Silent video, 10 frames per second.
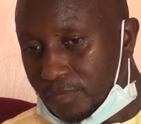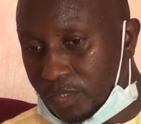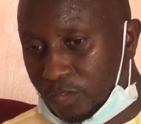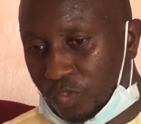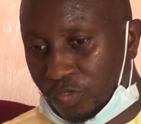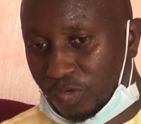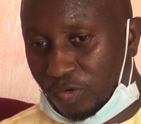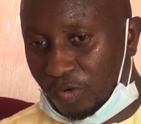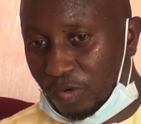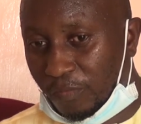
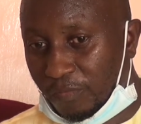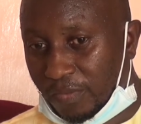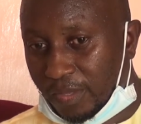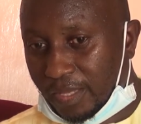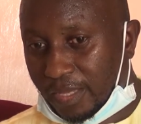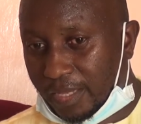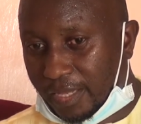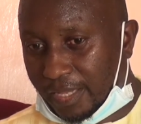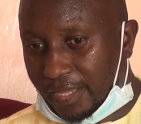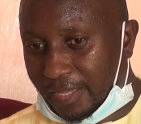So
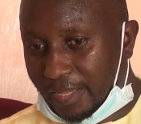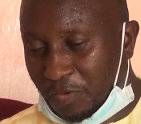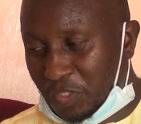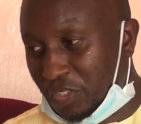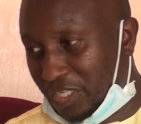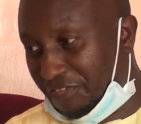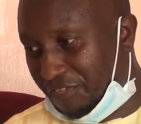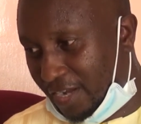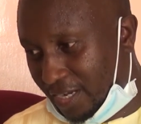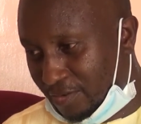he was just
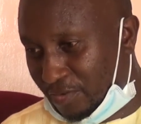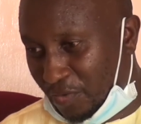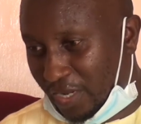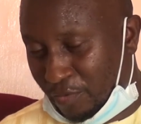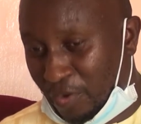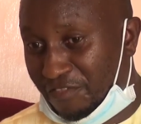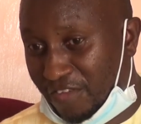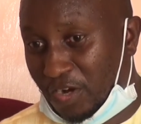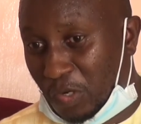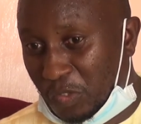afraid. We are
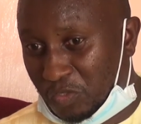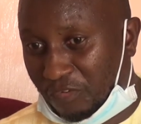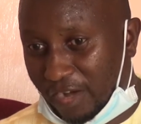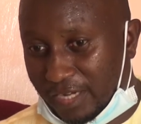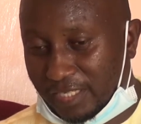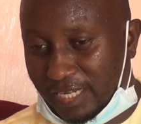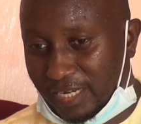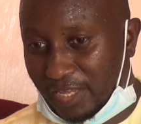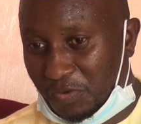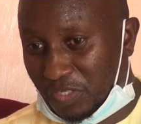very close friends,
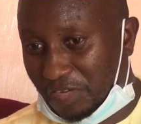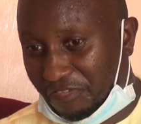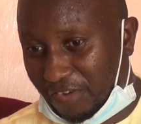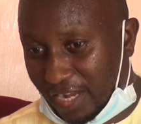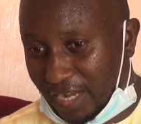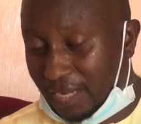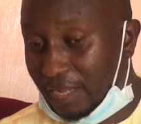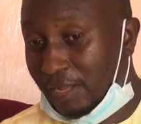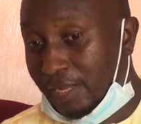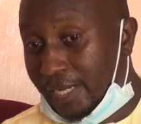and he was afraid
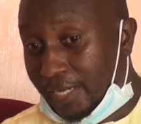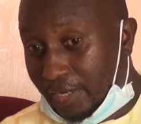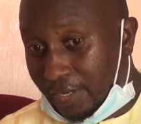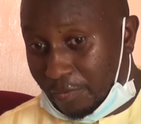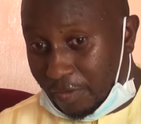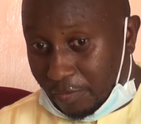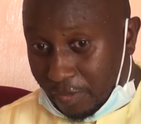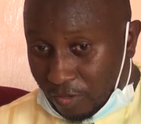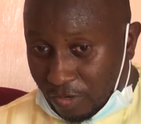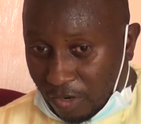
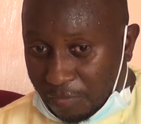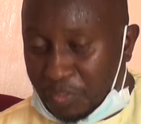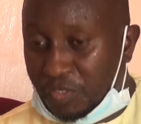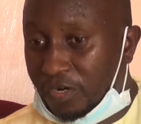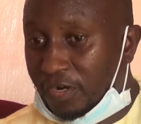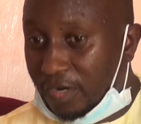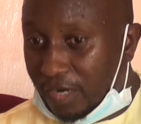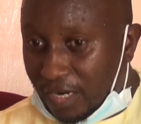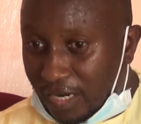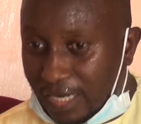corruption
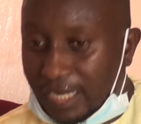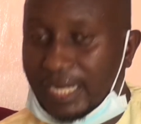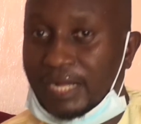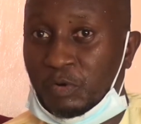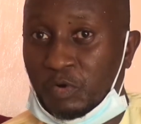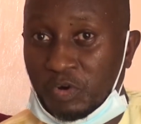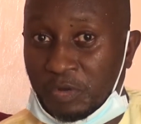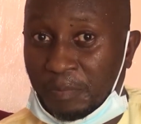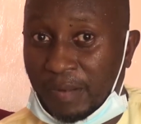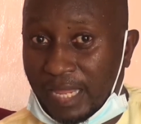could
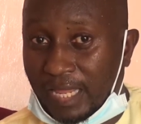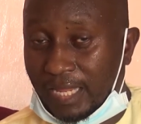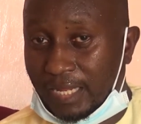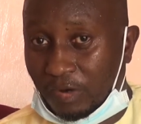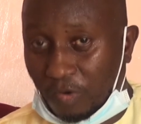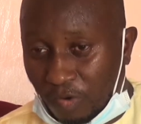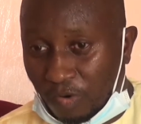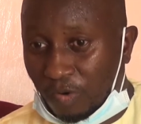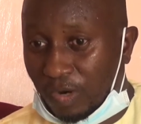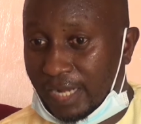play a
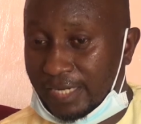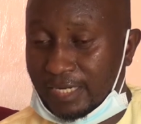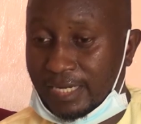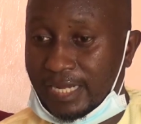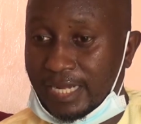role and